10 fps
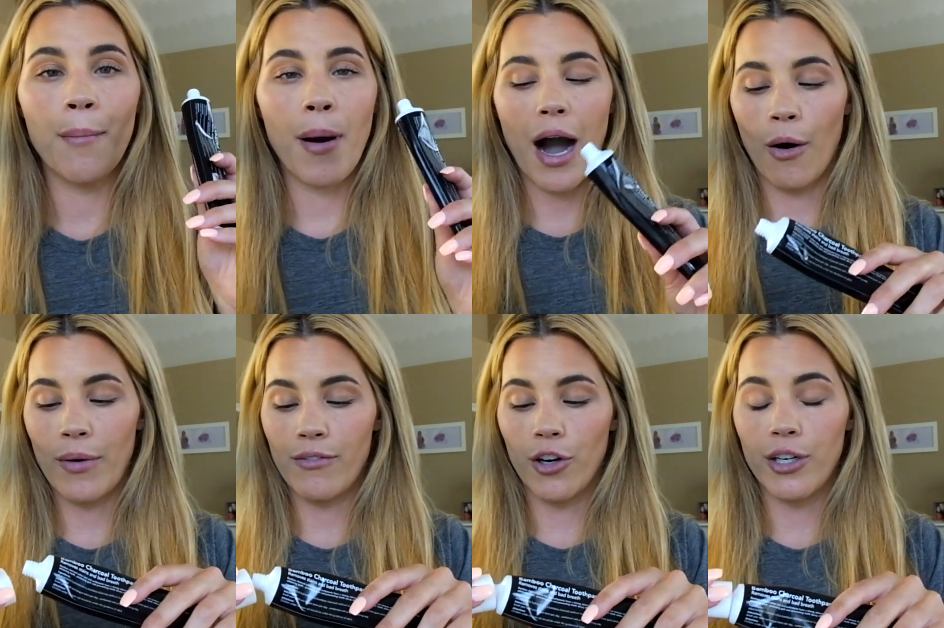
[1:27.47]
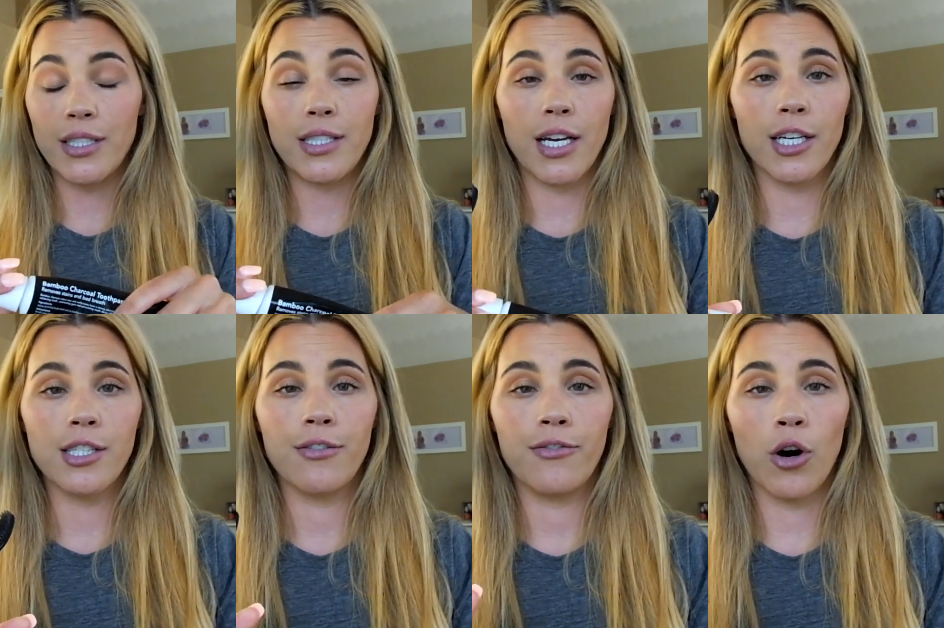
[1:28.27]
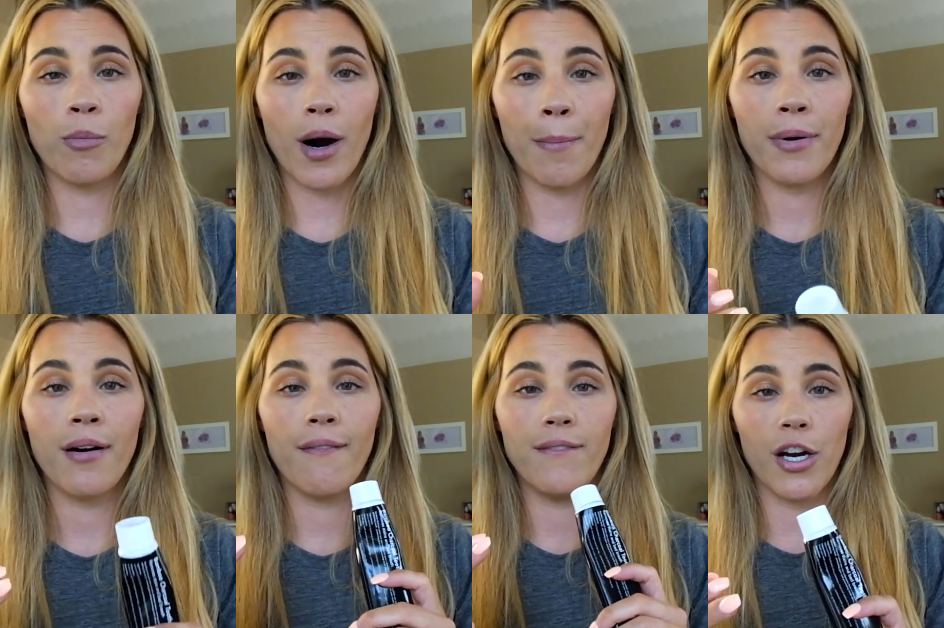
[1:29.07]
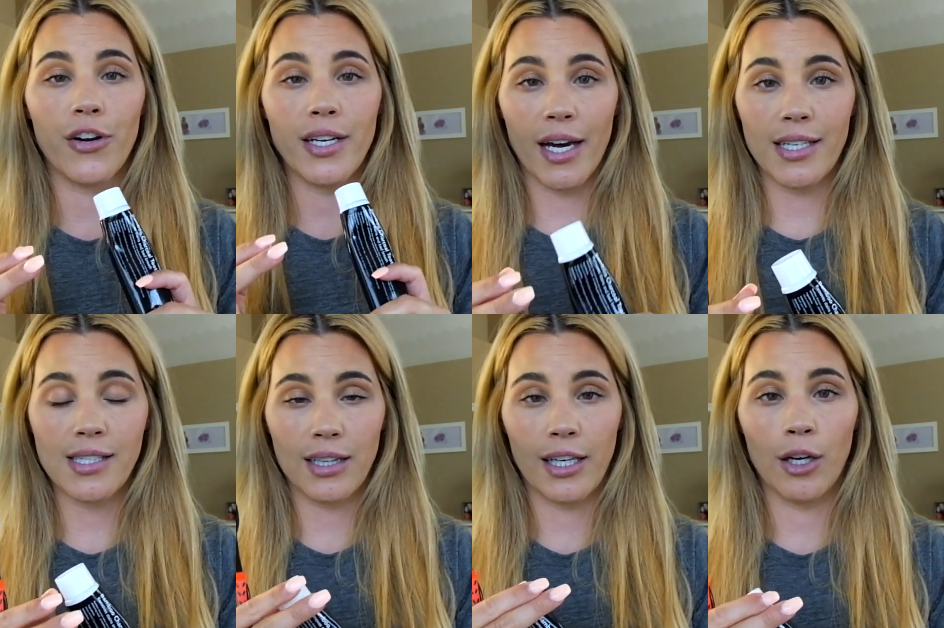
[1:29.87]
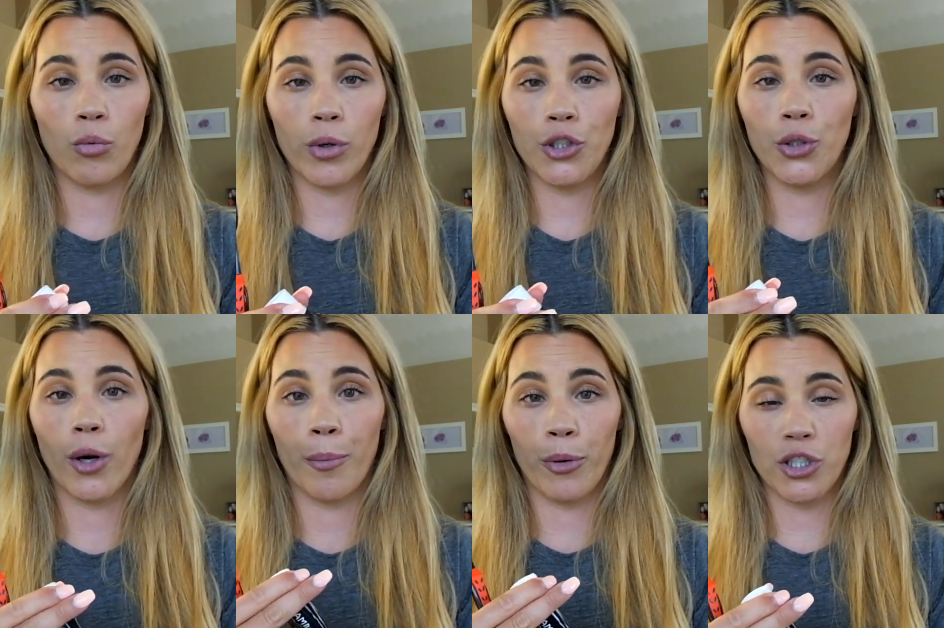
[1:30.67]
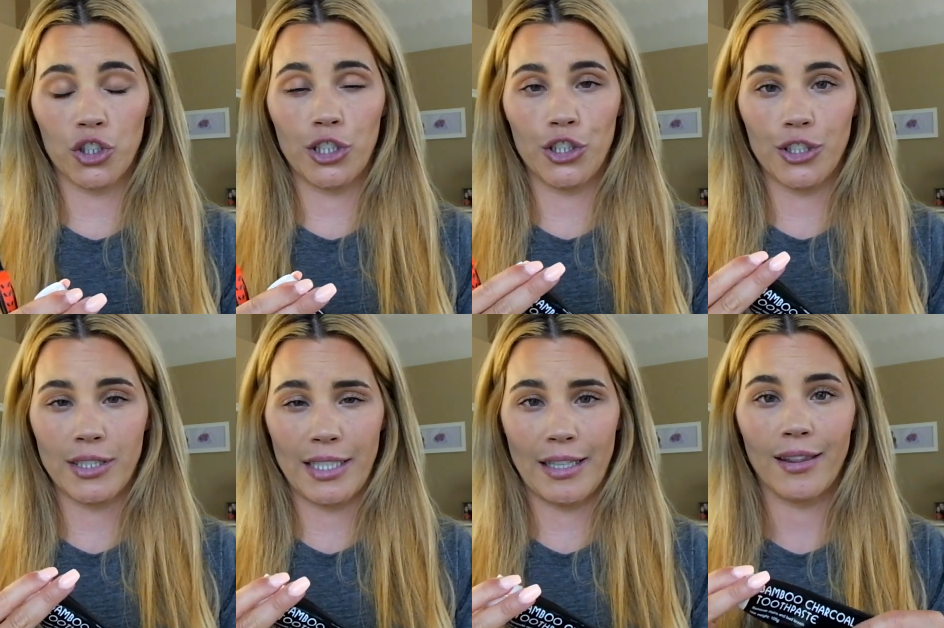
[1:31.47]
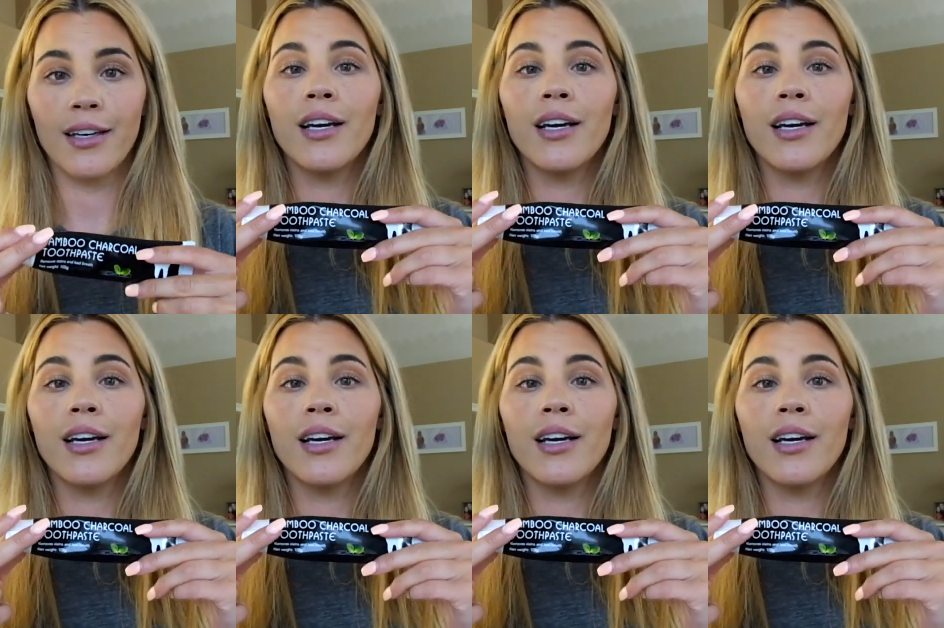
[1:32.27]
However, it does foam up very nicely when you are brushing your teeth.